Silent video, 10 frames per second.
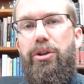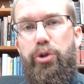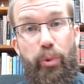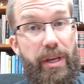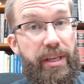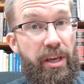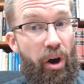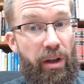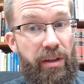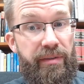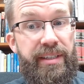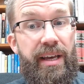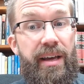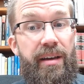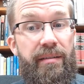drink ye all of it,
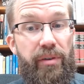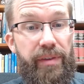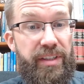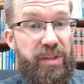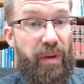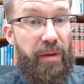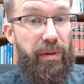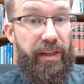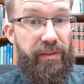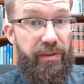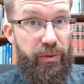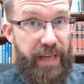for this is my blood of the New